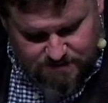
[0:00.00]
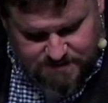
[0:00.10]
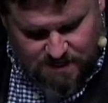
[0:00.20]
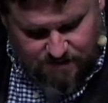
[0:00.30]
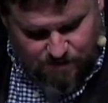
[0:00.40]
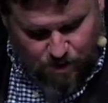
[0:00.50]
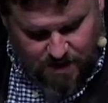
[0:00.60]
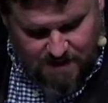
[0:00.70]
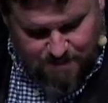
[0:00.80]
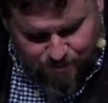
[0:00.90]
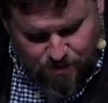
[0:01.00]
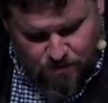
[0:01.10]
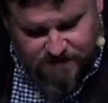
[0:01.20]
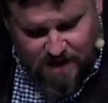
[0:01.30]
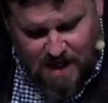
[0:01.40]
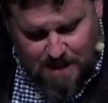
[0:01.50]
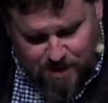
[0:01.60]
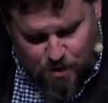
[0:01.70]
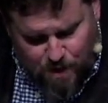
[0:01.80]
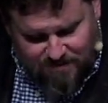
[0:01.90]
himself for what he approves.
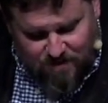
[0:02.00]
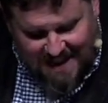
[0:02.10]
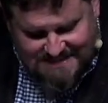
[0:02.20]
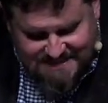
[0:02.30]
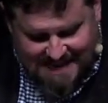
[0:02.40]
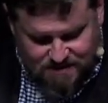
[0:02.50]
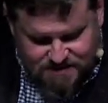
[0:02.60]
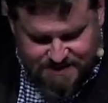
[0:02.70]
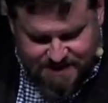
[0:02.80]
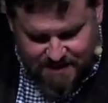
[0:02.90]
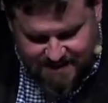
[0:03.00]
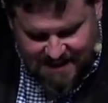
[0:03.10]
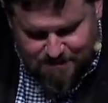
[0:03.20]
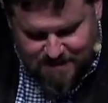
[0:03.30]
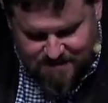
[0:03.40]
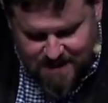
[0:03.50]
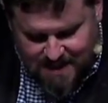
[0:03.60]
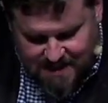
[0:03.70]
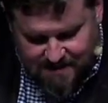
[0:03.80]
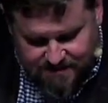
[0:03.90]
But whoever has doubts is condemned if he
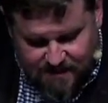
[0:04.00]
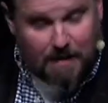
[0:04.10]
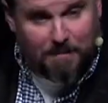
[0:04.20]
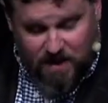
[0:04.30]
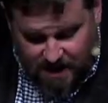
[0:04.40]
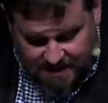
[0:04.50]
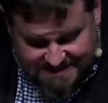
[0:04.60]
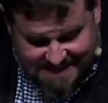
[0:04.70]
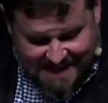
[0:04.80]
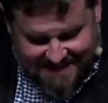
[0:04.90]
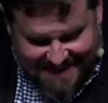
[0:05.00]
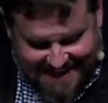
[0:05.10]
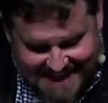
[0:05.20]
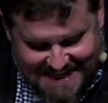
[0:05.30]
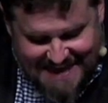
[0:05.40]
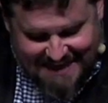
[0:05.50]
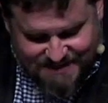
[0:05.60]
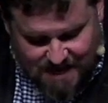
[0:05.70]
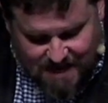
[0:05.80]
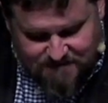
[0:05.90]
eats, because the eating
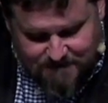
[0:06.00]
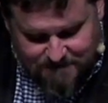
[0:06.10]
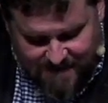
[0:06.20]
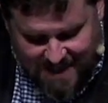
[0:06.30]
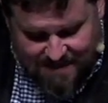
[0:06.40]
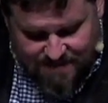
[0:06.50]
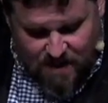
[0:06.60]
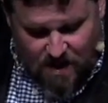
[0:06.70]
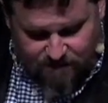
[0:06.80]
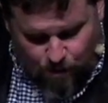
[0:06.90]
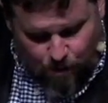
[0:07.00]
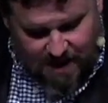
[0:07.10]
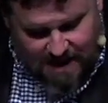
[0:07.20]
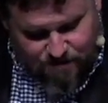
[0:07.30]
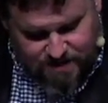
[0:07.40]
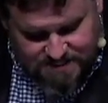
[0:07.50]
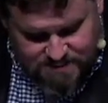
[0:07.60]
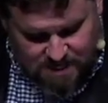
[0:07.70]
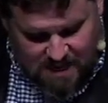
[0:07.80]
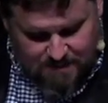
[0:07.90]
is not from faith. For whatever does
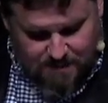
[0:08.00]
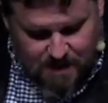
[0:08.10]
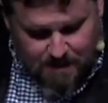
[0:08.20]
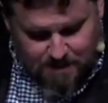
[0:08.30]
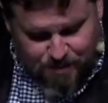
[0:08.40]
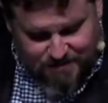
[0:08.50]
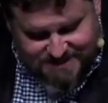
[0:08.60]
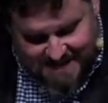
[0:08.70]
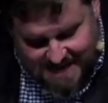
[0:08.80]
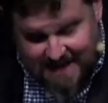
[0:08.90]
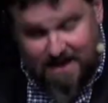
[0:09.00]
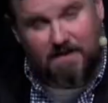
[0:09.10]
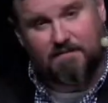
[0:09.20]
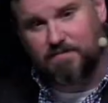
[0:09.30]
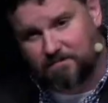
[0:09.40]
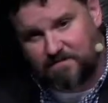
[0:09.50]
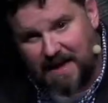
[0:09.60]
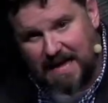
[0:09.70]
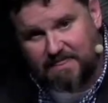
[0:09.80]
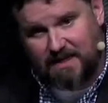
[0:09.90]
not proceed from
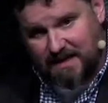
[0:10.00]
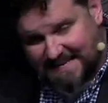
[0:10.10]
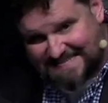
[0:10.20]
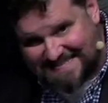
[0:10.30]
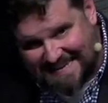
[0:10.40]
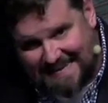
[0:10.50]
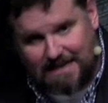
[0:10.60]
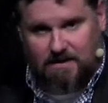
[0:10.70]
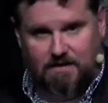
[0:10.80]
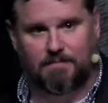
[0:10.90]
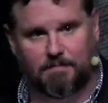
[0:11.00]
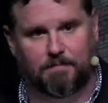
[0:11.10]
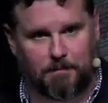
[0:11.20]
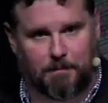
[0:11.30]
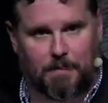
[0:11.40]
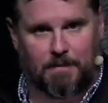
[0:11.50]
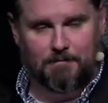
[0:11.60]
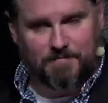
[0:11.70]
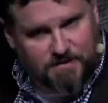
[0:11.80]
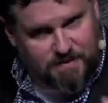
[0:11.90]
faith is sin.
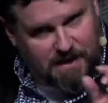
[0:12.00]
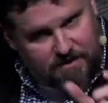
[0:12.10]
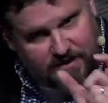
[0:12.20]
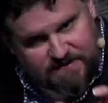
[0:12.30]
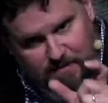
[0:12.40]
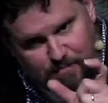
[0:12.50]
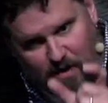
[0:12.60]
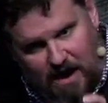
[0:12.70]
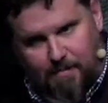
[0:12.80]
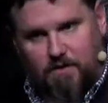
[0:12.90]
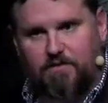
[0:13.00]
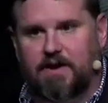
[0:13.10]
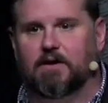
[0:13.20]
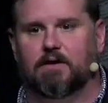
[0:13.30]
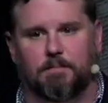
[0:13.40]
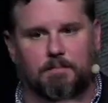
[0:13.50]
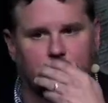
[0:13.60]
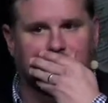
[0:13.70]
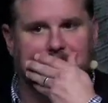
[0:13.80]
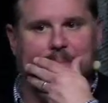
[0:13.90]
So there is the barometer there.
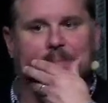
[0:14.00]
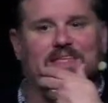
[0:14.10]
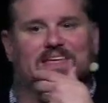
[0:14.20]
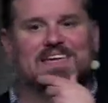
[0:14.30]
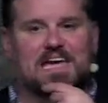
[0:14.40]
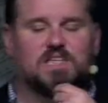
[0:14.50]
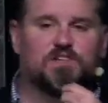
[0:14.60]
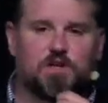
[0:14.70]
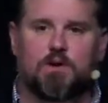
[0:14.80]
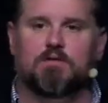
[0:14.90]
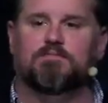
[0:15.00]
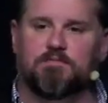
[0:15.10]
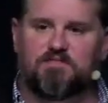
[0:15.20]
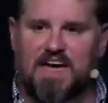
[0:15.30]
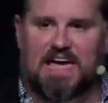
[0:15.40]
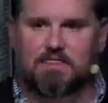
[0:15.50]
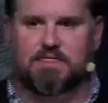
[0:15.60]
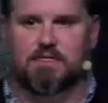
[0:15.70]
Can you do it from faith?